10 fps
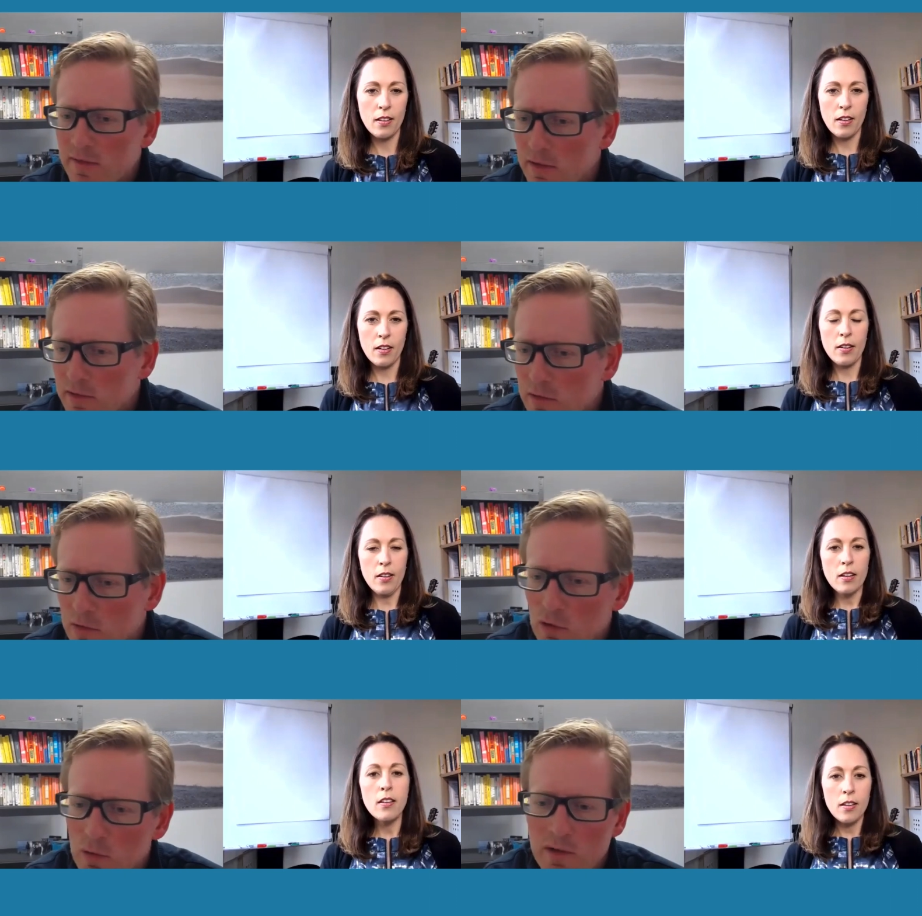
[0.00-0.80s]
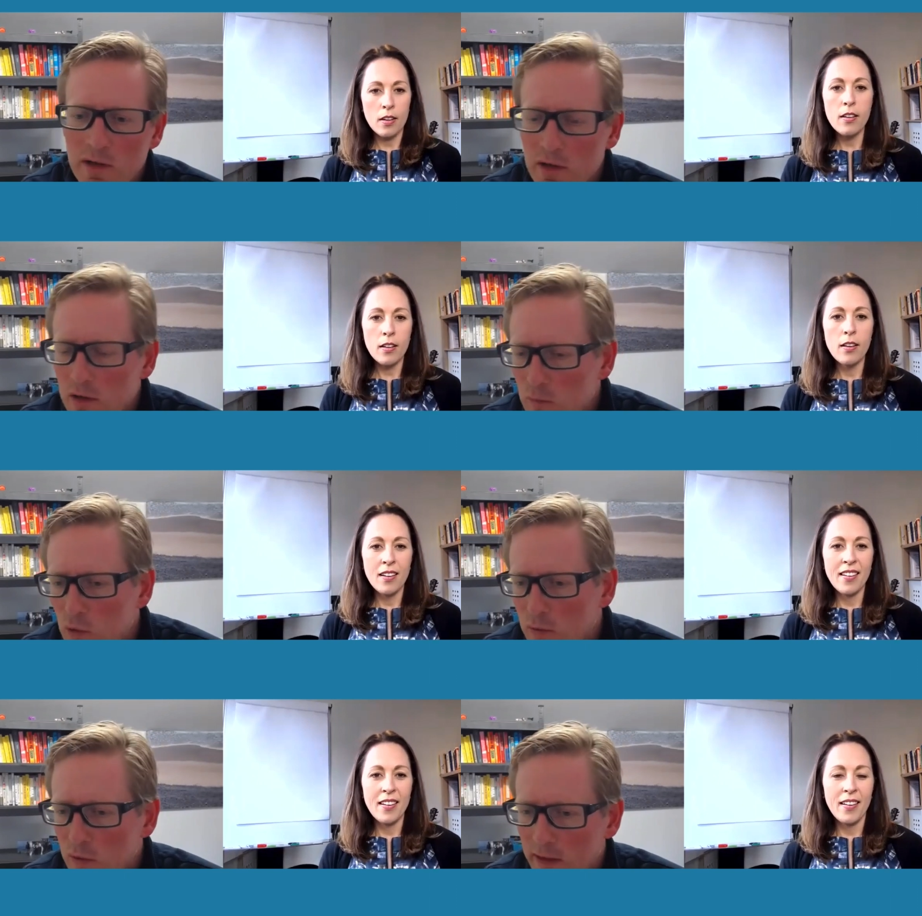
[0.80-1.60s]
Speaker 1: you could you, can work
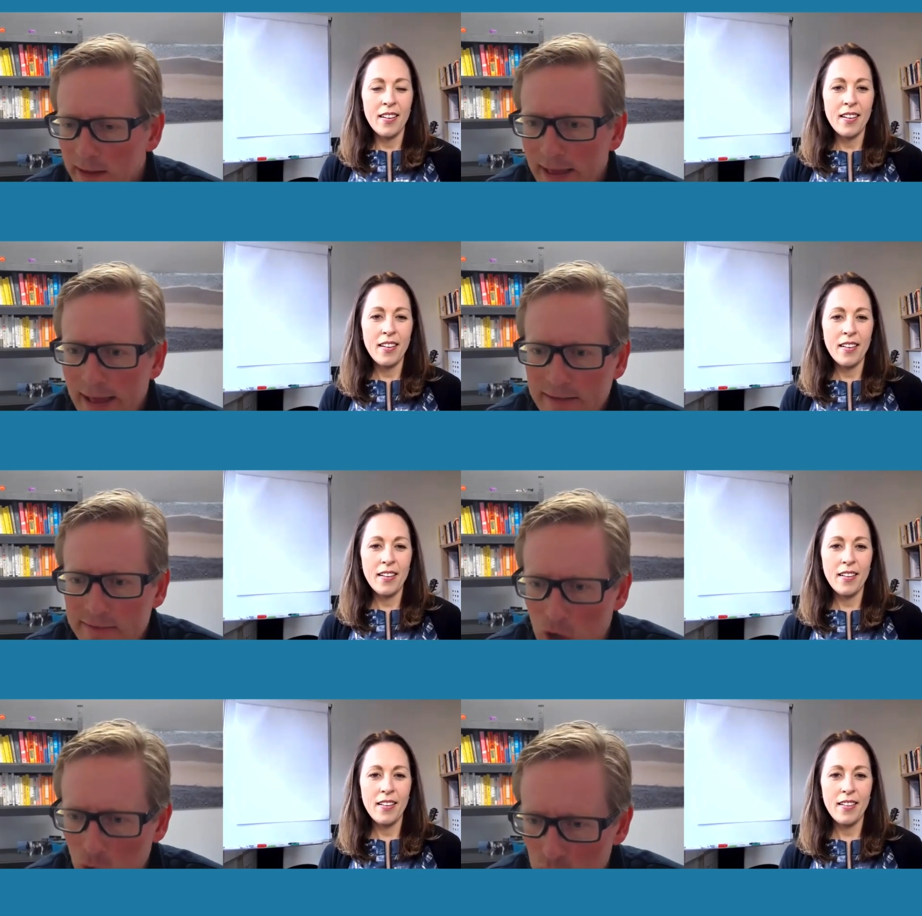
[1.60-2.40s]
with an excope,